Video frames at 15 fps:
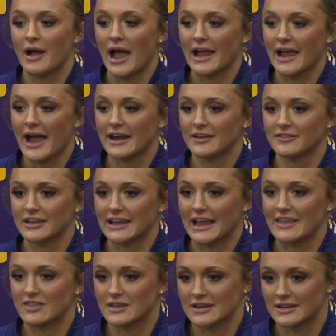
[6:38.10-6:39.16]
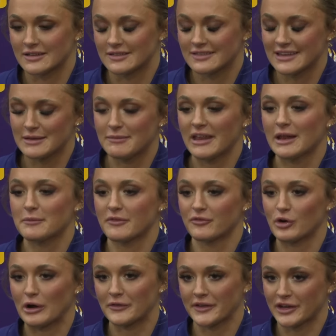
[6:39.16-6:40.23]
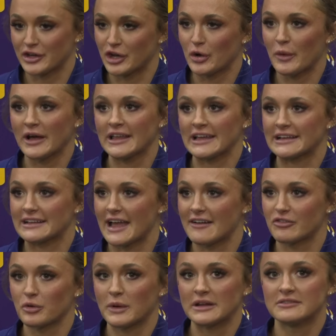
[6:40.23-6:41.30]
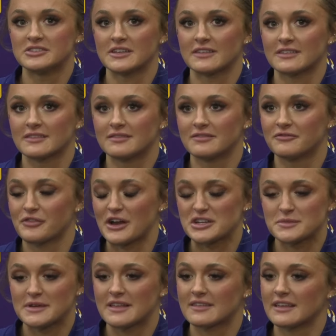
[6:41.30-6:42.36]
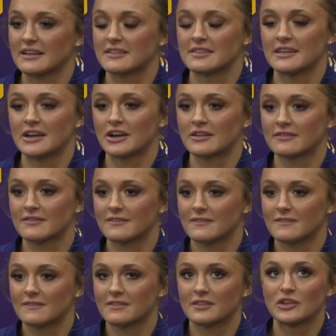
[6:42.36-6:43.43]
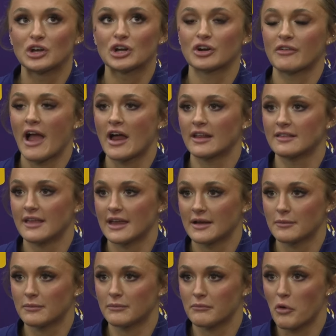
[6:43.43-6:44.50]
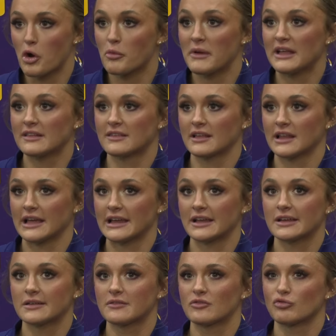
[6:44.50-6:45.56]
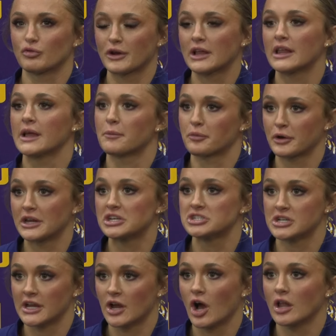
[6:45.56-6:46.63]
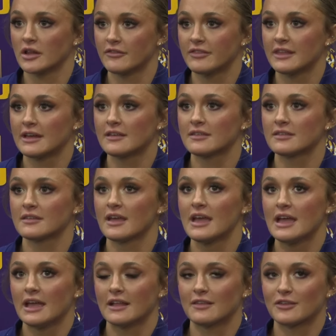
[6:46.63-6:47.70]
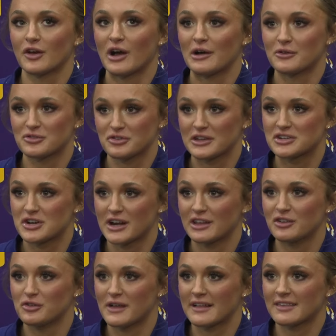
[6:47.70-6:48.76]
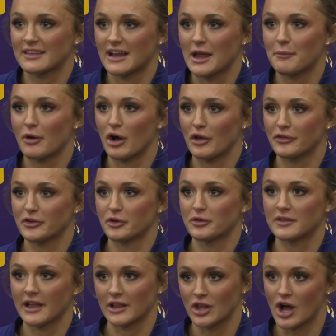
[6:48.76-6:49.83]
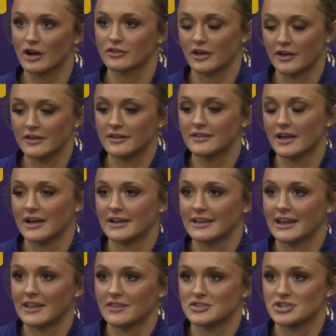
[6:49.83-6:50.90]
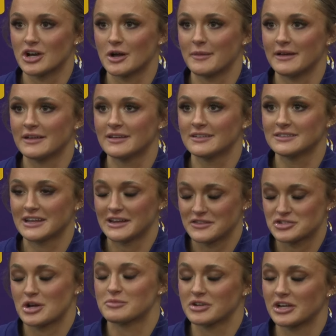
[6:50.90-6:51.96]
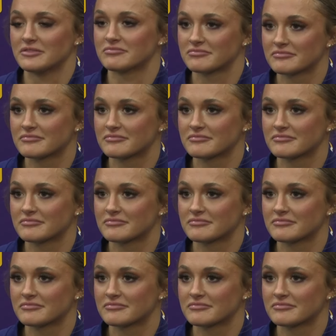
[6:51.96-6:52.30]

I kind of like, in the team meeting before, I was like, you know what, like everyone, just freshman to sixth year, look around and take a moment to like really appreciate all of this. And so I was really trying to do that tonight, but also stay locked on getting the job done.